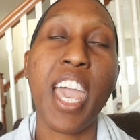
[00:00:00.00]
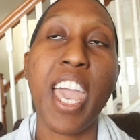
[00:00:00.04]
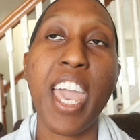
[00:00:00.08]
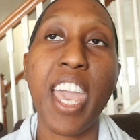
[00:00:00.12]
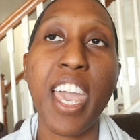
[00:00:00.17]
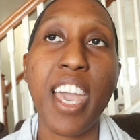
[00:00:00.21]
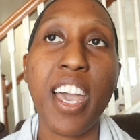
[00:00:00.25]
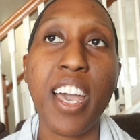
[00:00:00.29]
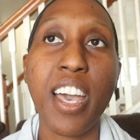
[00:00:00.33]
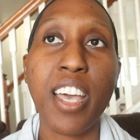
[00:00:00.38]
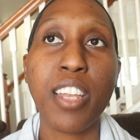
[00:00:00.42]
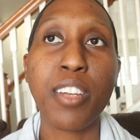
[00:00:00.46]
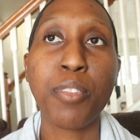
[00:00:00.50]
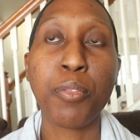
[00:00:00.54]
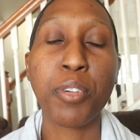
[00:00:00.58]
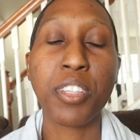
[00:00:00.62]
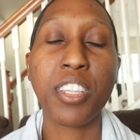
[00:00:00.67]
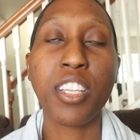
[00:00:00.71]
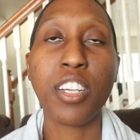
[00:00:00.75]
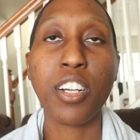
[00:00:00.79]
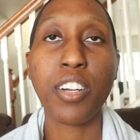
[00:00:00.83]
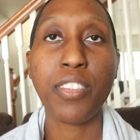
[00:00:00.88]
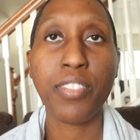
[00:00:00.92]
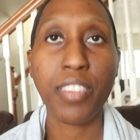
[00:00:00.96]
And
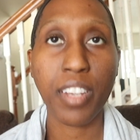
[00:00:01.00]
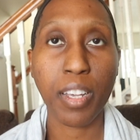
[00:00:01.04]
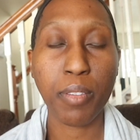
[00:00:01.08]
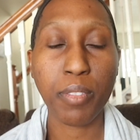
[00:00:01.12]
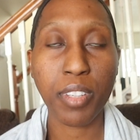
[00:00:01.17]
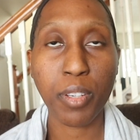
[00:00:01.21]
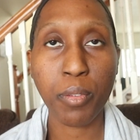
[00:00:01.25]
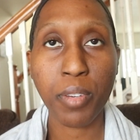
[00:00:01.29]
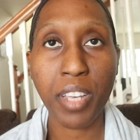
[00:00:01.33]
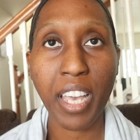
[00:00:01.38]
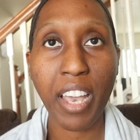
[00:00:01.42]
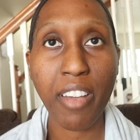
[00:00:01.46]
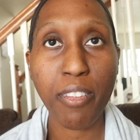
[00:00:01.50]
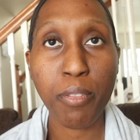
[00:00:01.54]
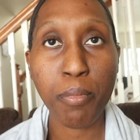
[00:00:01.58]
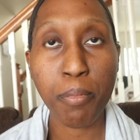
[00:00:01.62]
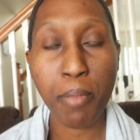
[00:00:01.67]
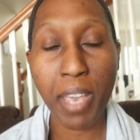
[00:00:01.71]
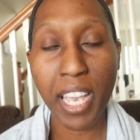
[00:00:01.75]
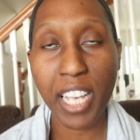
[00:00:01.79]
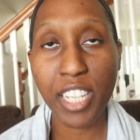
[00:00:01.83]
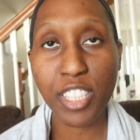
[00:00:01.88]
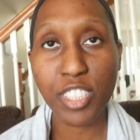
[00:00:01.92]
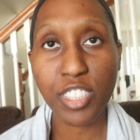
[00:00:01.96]
within our family, we have
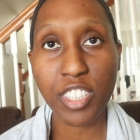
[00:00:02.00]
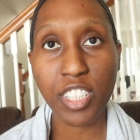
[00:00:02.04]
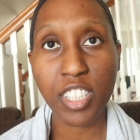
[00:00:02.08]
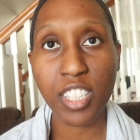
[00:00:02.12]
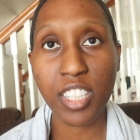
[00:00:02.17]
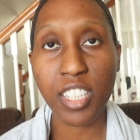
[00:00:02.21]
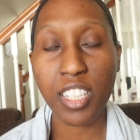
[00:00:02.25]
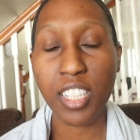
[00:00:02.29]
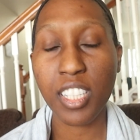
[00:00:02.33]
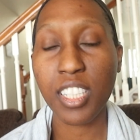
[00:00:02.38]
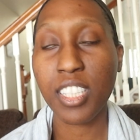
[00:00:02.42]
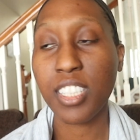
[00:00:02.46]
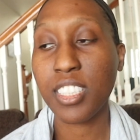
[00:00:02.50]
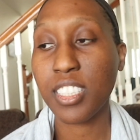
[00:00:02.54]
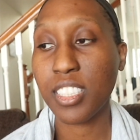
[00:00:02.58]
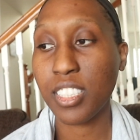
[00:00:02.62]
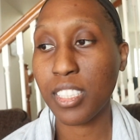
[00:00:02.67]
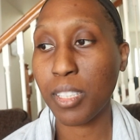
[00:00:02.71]
major